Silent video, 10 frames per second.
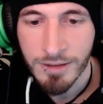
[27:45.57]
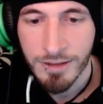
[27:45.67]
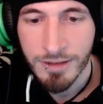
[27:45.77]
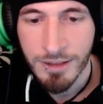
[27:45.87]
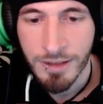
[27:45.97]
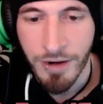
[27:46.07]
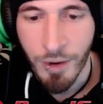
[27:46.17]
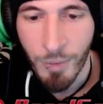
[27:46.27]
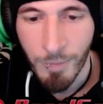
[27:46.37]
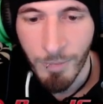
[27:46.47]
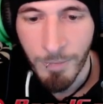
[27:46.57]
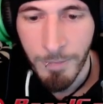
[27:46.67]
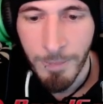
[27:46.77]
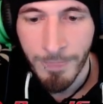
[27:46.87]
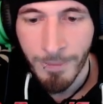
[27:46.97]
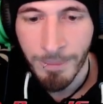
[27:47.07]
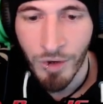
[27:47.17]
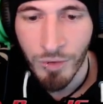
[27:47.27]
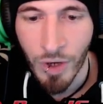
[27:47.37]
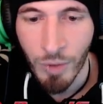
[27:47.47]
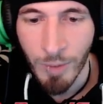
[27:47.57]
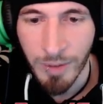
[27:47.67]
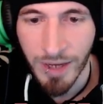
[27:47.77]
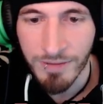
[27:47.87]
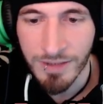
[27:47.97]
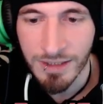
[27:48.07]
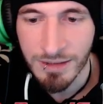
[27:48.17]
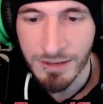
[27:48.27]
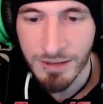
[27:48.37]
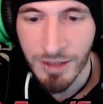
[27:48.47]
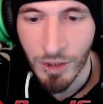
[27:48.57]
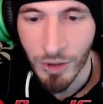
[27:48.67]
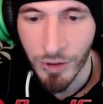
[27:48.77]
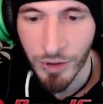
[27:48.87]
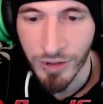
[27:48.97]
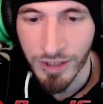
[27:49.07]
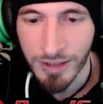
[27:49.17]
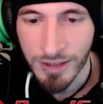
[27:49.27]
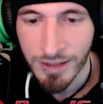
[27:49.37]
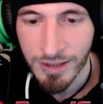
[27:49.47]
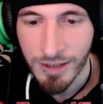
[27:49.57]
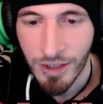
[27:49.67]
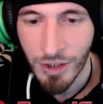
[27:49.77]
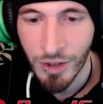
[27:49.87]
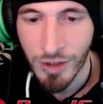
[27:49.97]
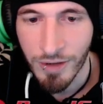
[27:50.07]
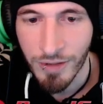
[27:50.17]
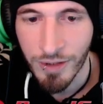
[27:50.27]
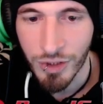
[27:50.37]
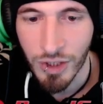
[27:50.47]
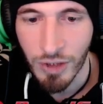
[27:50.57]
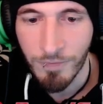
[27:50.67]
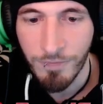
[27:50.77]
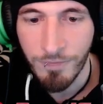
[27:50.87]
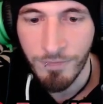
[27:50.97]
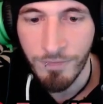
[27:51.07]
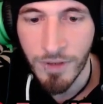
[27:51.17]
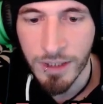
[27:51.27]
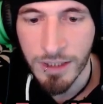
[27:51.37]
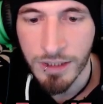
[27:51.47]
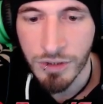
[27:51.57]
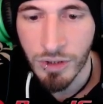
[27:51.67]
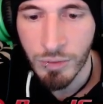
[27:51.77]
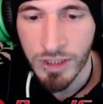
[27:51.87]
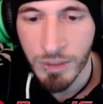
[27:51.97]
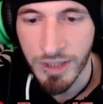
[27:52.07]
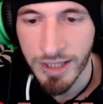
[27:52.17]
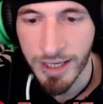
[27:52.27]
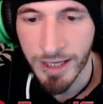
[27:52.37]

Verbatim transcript: Nope. Don't know. Maybe I have to earn... Earn the... Oh, fucking don't give me that.